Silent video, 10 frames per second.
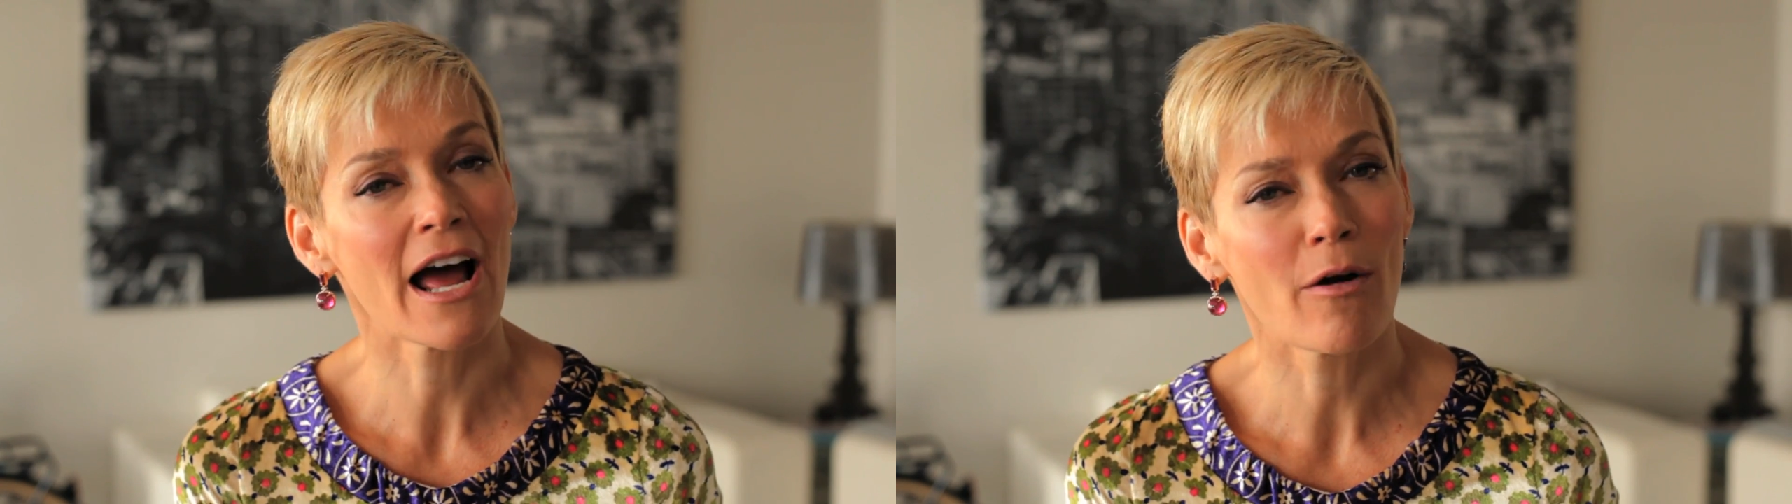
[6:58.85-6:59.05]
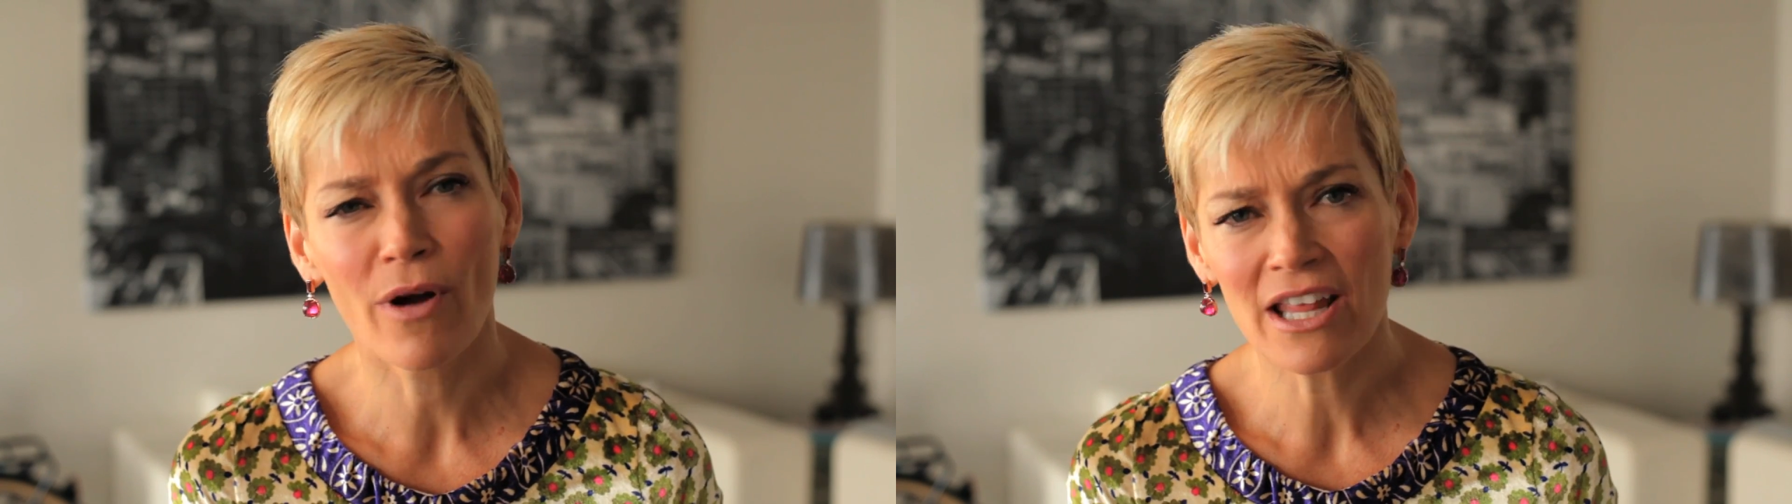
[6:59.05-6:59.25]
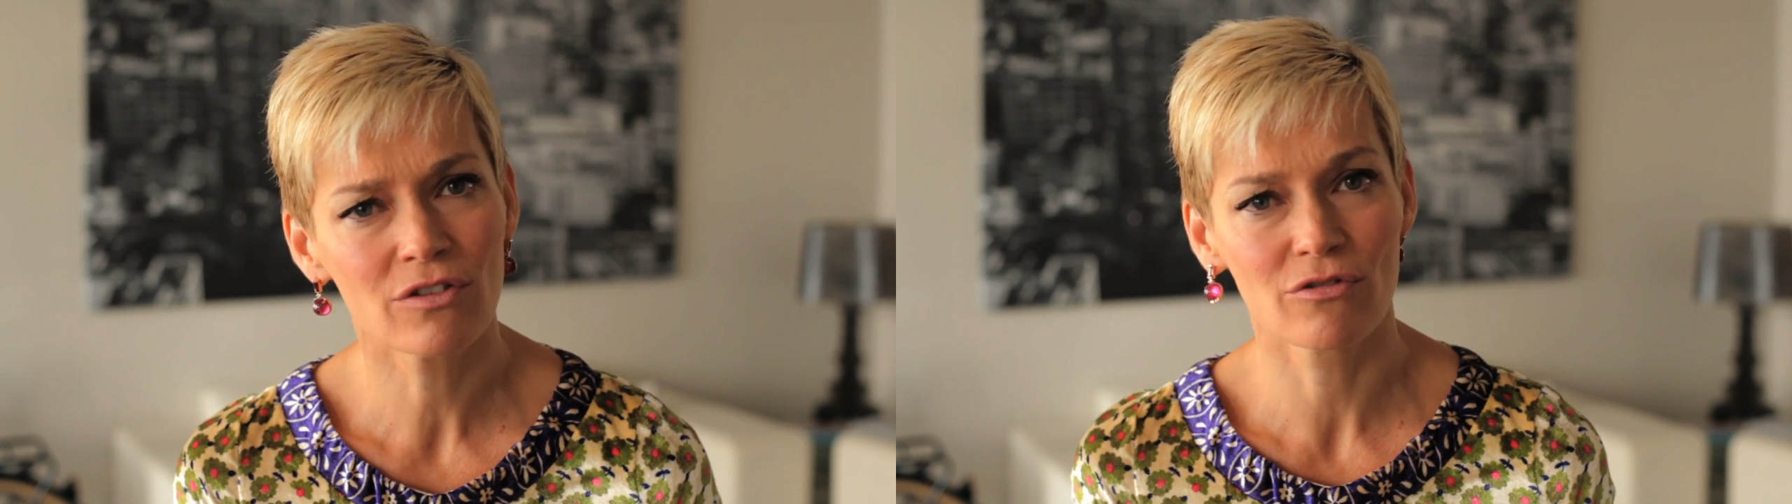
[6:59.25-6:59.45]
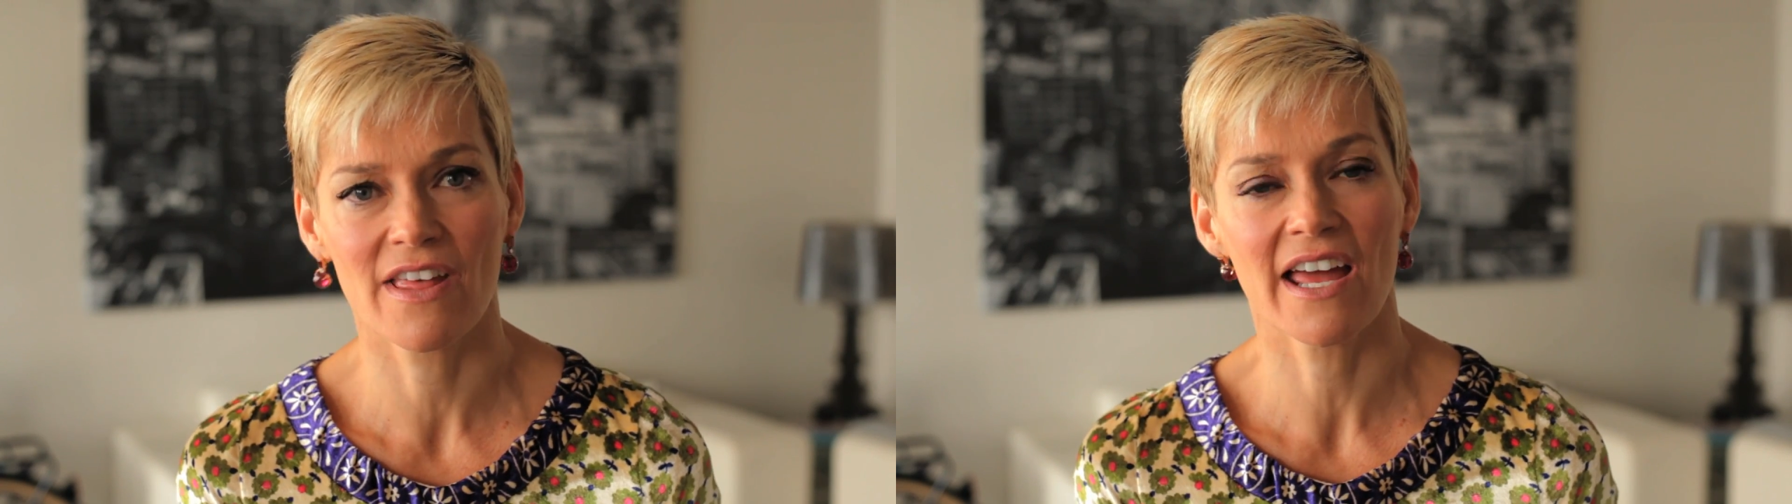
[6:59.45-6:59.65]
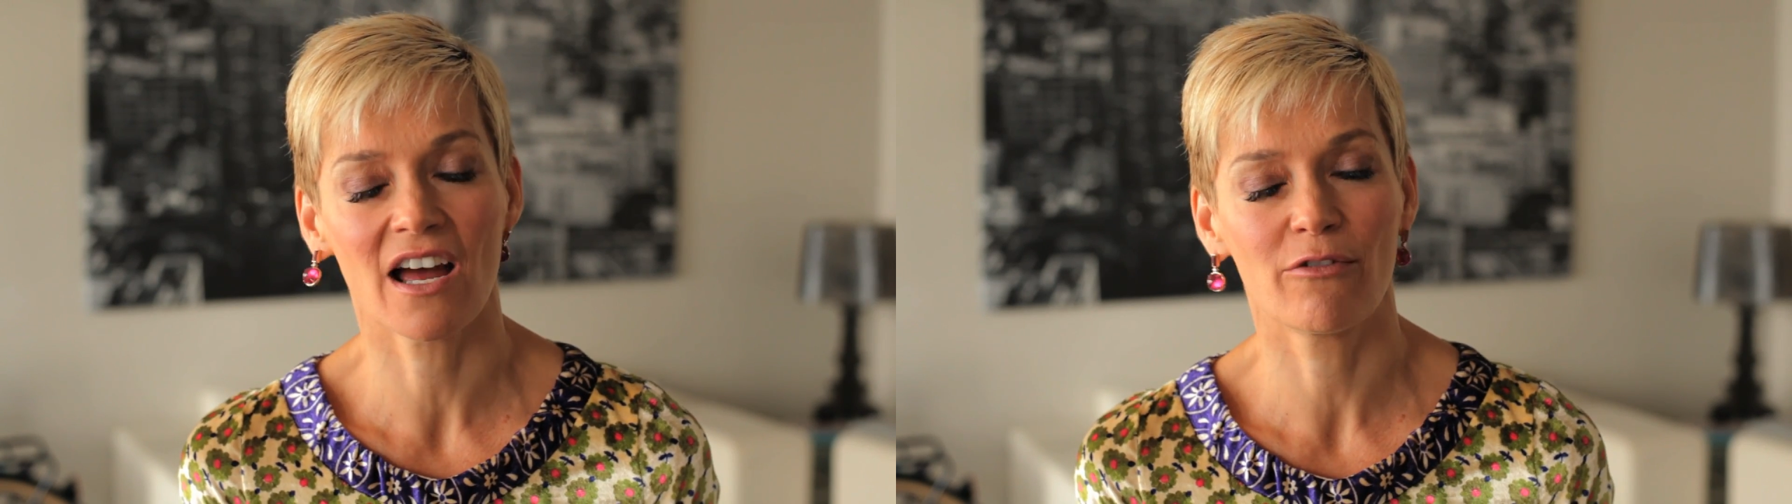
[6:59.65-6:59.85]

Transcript: I went through that,